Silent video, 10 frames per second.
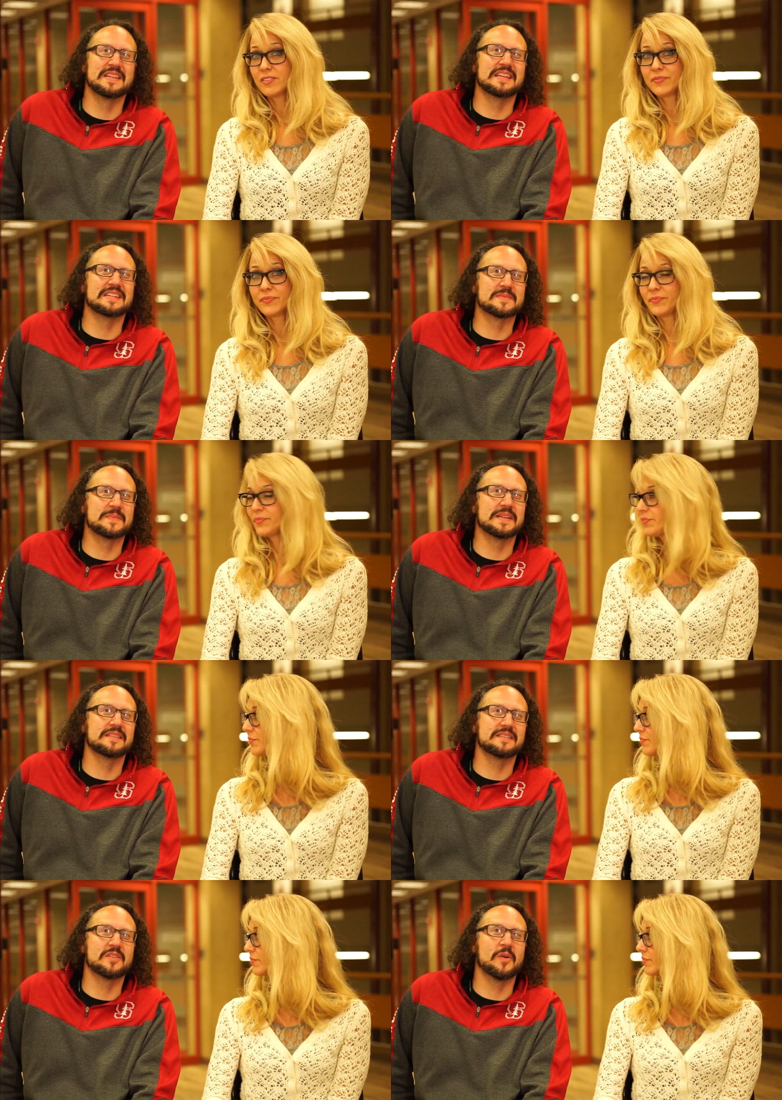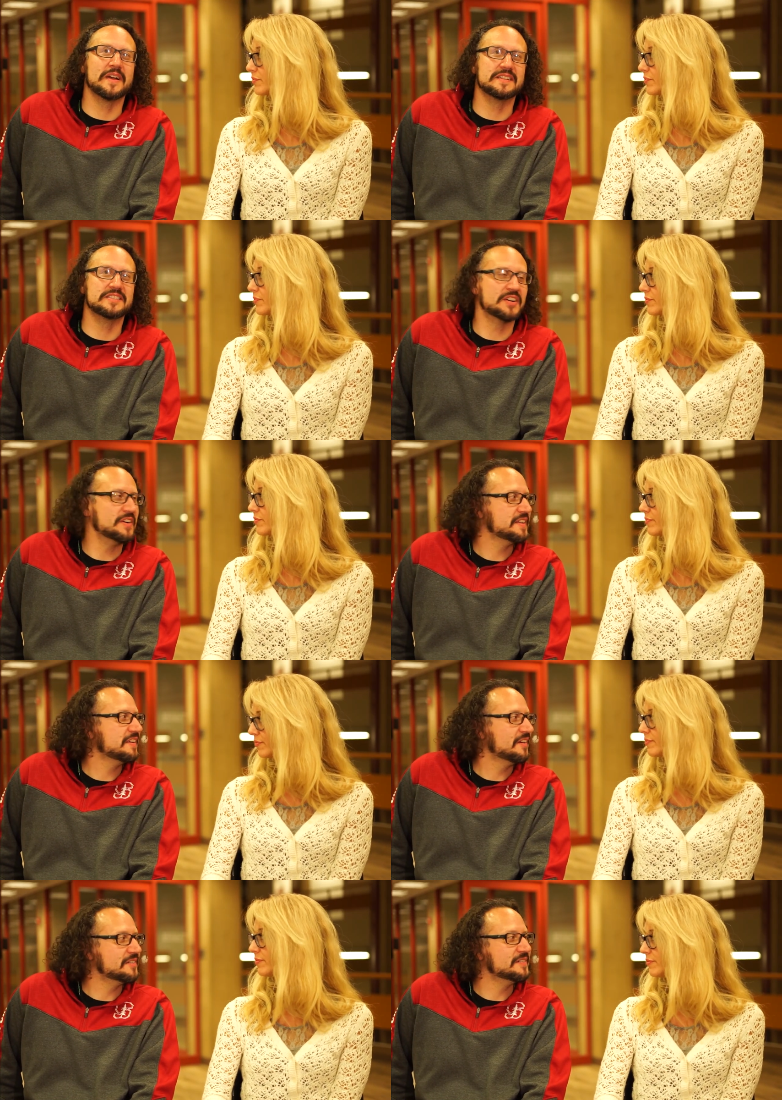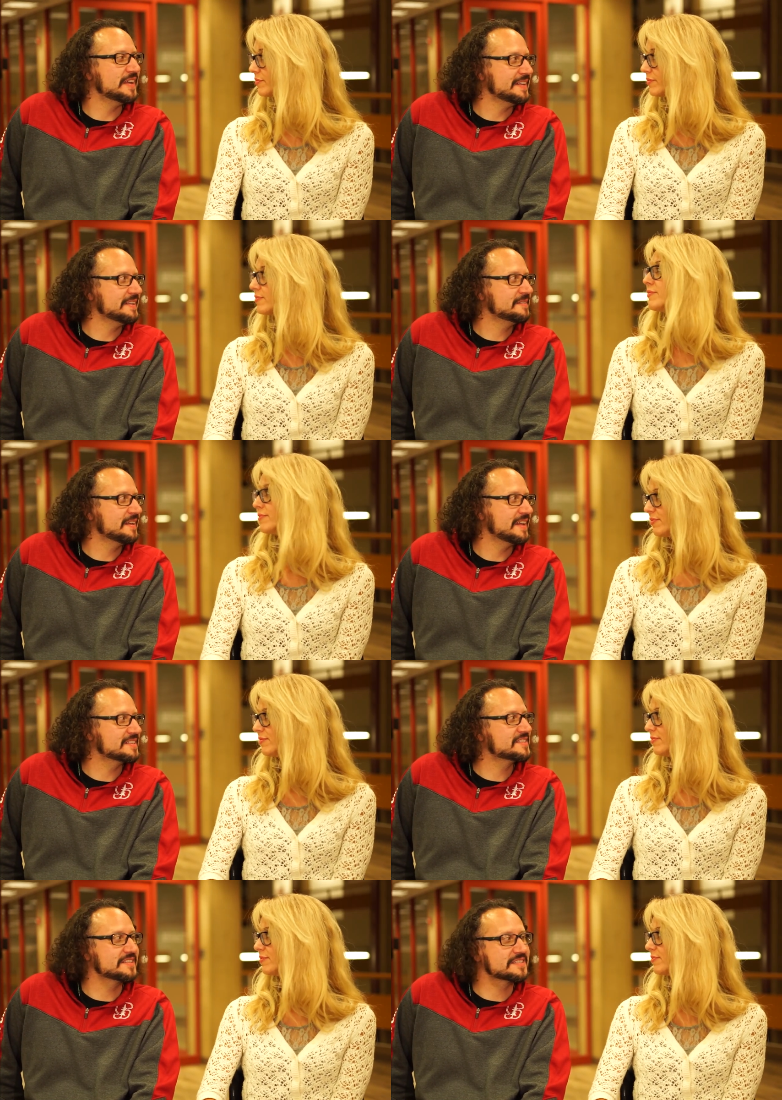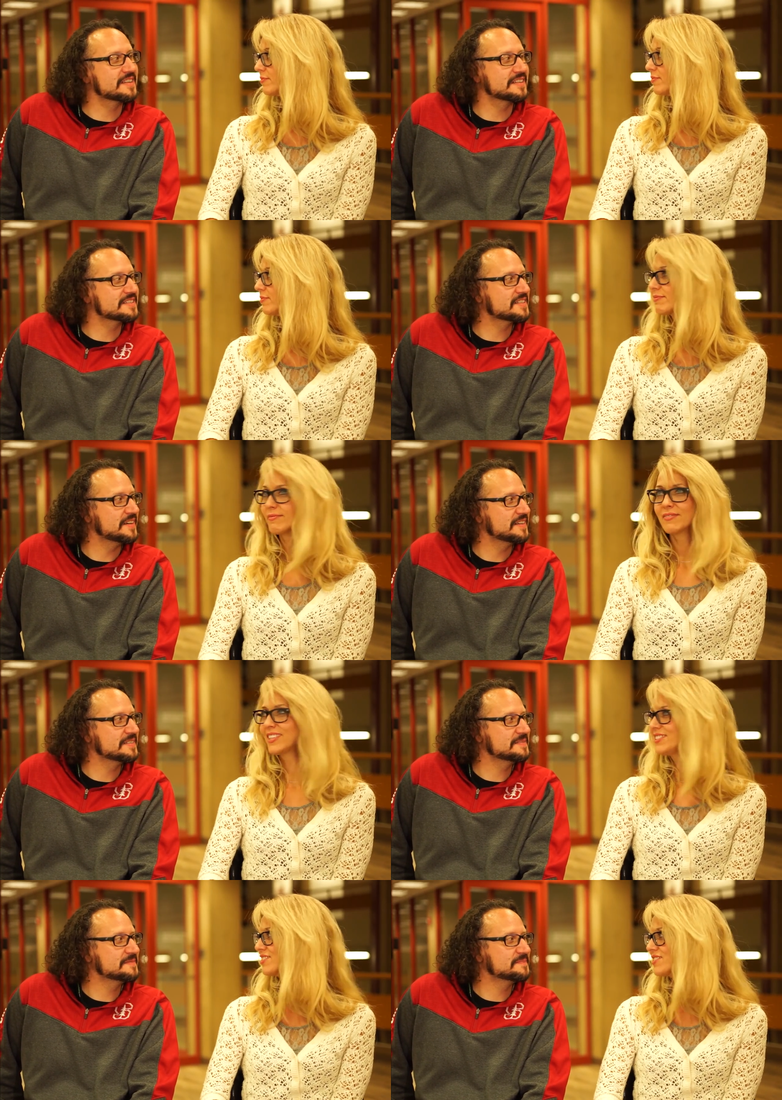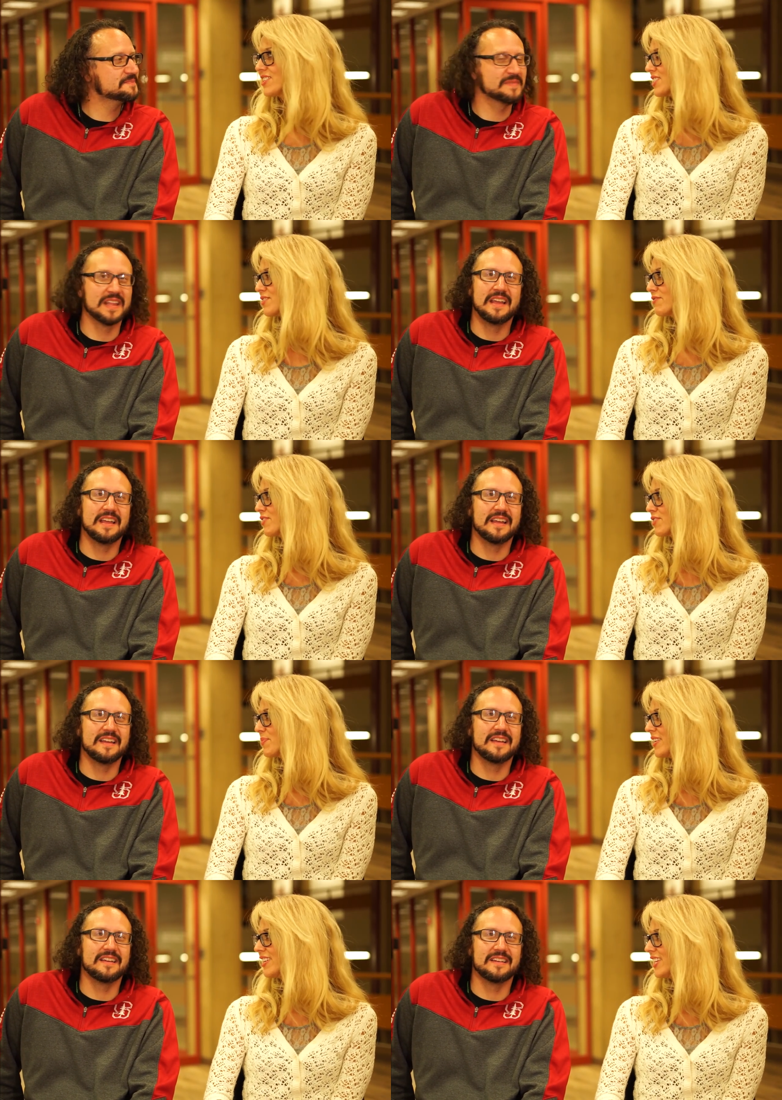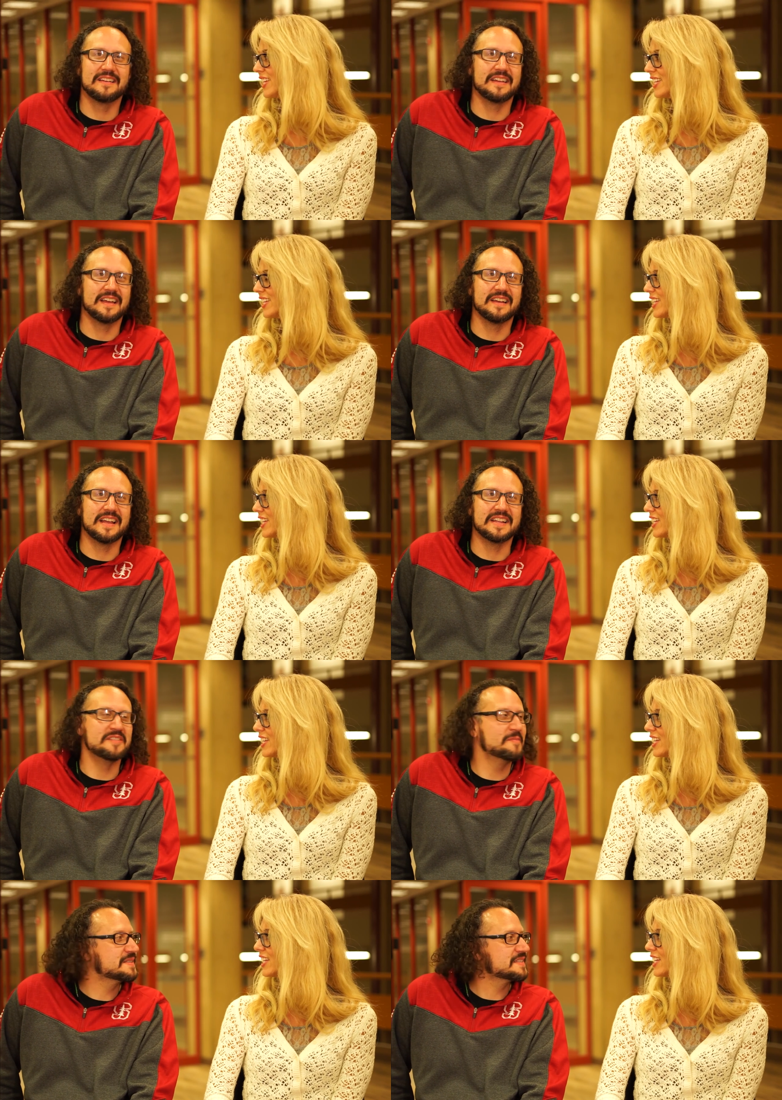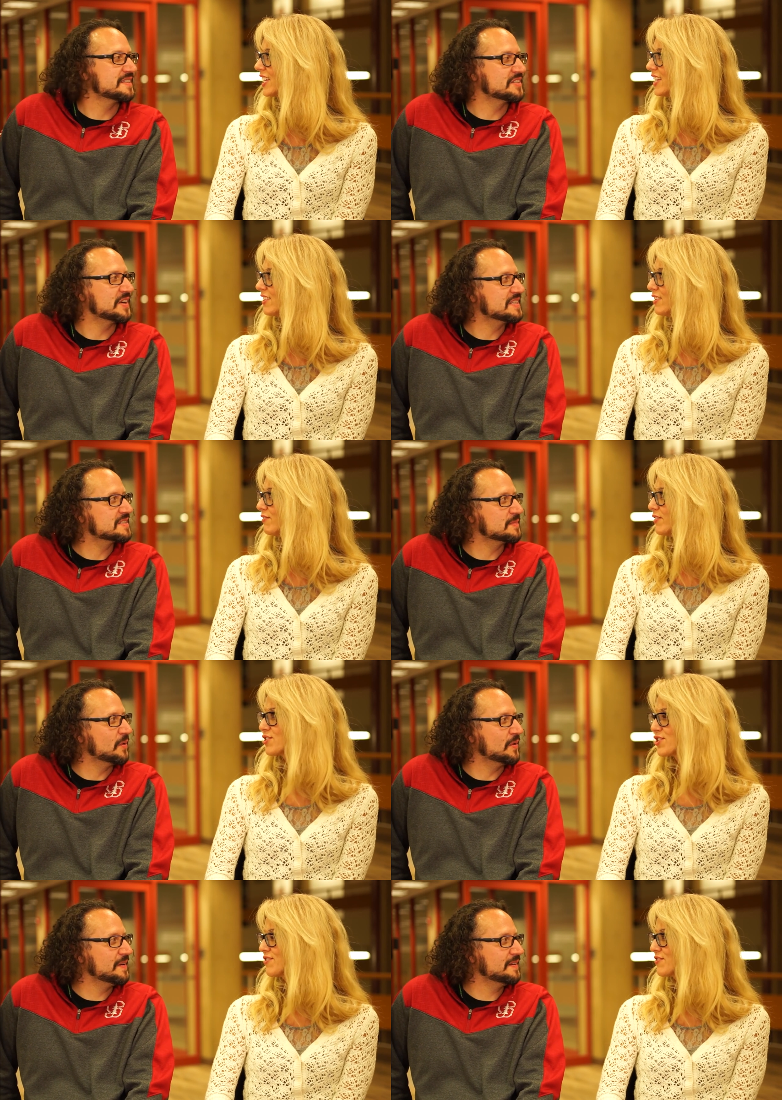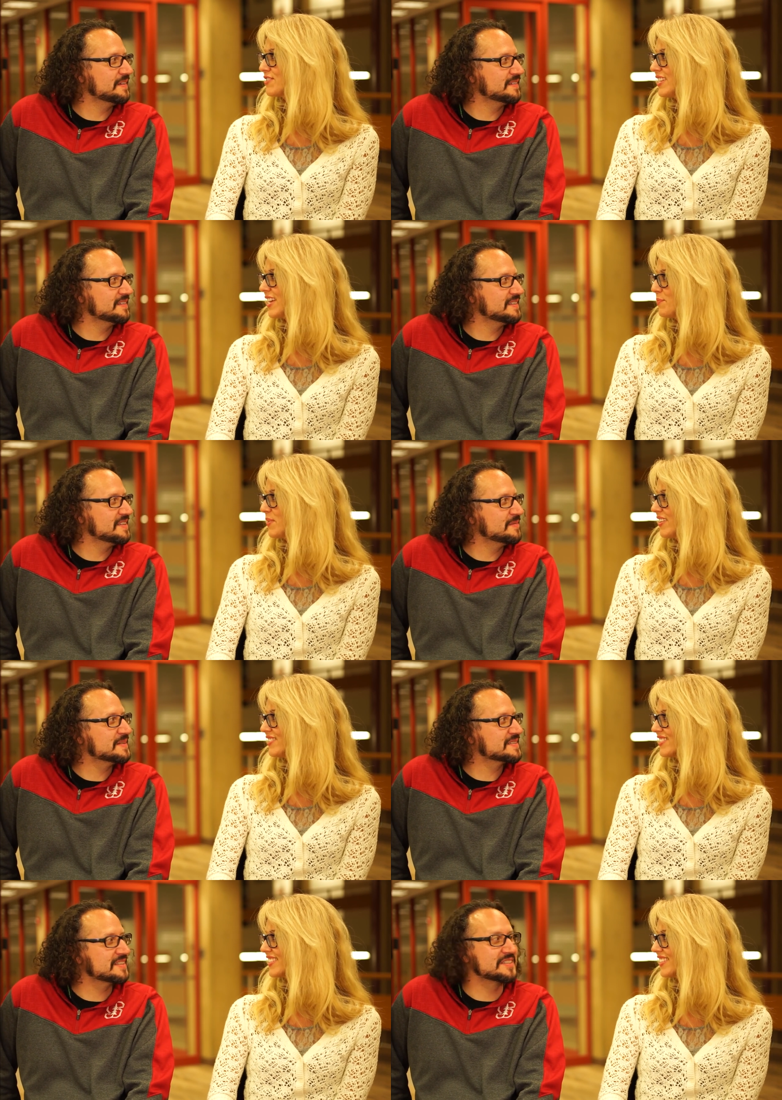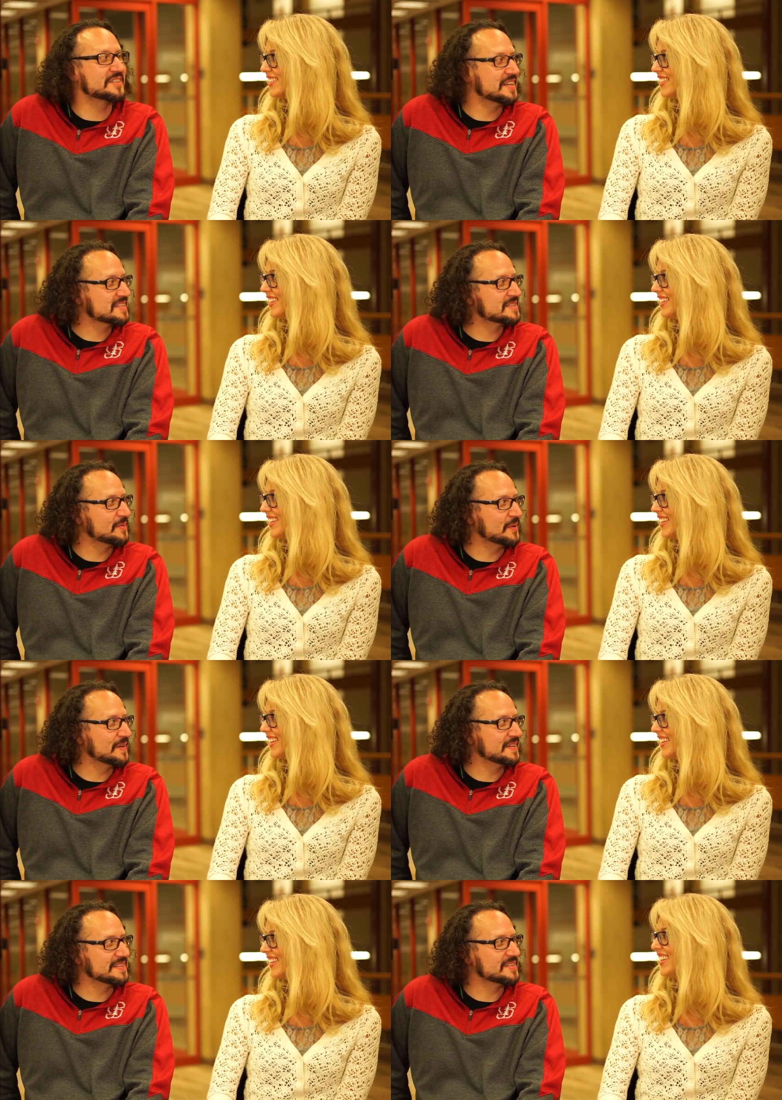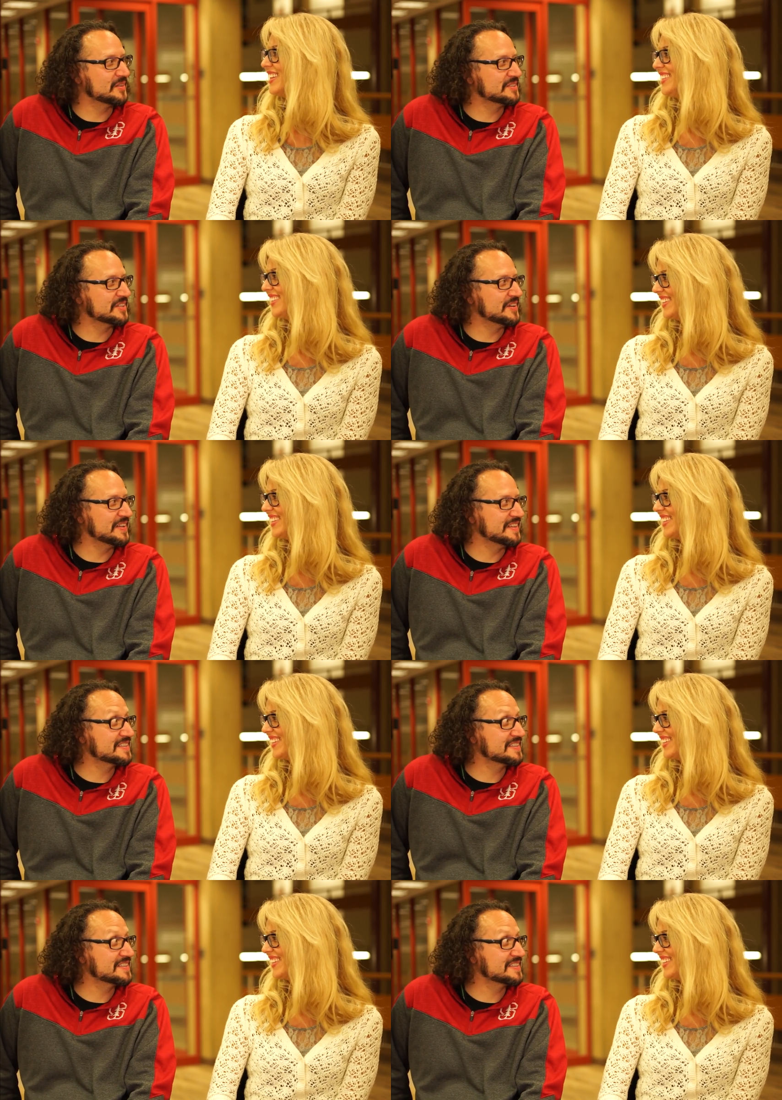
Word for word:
Speaker 1: it has mm-hmm. been quite a journey mm-hmm. already, mm-hmm. and it's mm-hmm. just getting started. It's
Speaker 2: just the first beginning.
Speaker 1: Yeah, and you've been such a great the support. First 110 miles. You've been such a great support in this whole journey